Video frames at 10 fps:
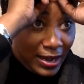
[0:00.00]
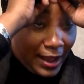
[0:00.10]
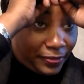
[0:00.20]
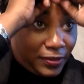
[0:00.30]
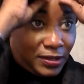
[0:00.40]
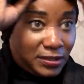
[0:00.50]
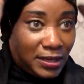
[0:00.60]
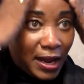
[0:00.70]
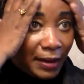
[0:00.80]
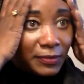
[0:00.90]
And at
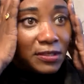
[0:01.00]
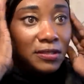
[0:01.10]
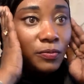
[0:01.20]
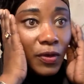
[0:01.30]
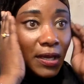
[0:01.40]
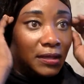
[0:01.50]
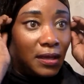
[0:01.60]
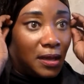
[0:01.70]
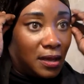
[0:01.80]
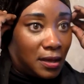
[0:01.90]
this time, this is
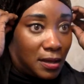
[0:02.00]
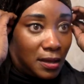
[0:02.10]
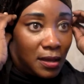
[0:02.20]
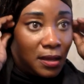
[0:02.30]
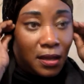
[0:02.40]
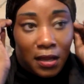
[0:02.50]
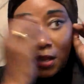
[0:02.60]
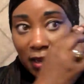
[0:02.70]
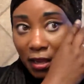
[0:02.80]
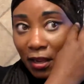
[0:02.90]
when,
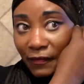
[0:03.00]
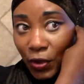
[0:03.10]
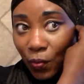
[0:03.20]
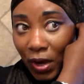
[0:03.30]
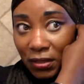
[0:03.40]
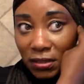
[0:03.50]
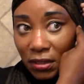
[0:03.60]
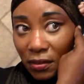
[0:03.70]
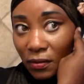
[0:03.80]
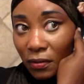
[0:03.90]
if you want
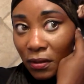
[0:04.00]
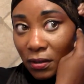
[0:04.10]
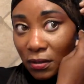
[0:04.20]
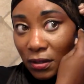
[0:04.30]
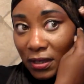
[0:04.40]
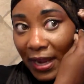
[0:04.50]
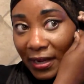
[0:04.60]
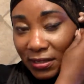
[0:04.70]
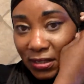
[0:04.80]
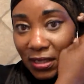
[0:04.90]
to, you can
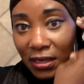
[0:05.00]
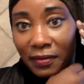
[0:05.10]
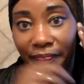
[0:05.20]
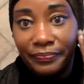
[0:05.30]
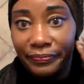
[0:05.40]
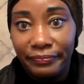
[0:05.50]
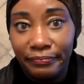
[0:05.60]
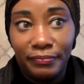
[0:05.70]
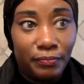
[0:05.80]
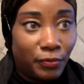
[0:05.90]
actually
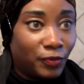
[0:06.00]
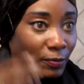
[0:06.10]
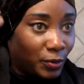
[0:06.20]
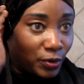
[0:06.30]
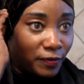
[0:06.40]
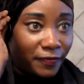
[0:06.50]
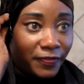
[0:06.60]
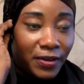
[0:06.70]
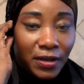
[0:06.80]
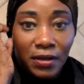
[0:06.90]

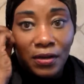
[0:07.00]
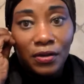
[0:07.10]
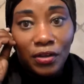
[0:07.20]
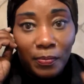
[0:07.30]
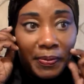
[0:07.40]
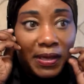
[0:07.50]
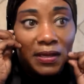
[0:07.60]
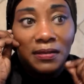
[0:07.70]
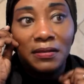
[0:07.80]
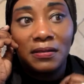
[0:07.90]
remove your
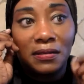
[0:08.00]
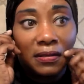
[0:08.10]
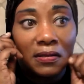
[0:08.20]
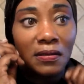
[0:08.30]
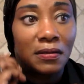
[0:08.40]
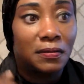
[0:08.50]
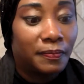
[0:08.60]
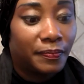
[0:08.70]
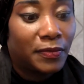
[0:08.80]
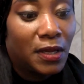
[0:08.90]
pins.
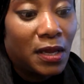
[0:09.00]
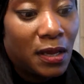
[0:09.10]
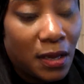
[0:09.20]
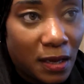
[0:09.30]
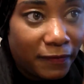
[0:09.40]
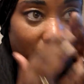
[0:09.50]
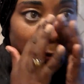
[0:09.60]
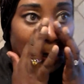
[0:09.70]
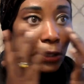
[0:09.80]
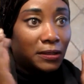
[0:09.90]
If
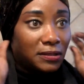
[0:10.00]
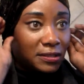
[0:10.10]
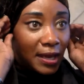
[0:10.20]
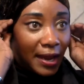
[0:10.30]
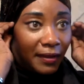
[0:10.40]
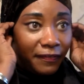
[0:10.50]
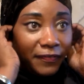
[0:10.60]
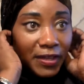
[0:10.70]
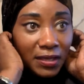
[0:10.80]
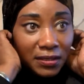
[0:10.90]
you want a
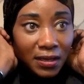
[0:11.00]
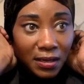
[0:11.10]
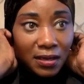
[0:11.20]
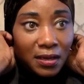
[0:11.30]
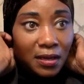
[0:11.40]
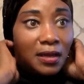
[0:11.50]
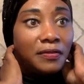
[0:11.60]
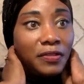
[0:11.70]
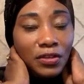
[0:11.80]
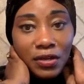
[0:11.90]
tight fit,
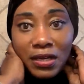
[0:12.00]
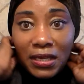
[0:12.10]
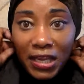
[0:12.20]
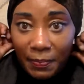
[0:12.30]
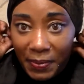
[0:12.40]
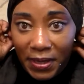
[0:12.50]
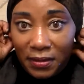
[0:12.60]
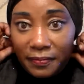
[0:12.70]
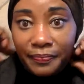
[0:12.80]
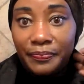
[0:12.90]
then you can keep
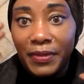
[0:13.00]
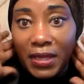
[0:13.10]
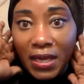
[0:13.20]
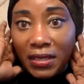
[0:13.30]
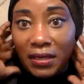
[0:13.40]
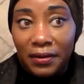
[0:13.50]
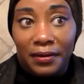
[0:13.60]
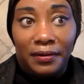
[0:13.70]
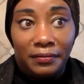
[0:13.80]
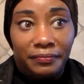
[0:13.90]
it in
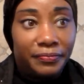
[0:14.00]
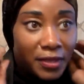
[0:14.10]
there.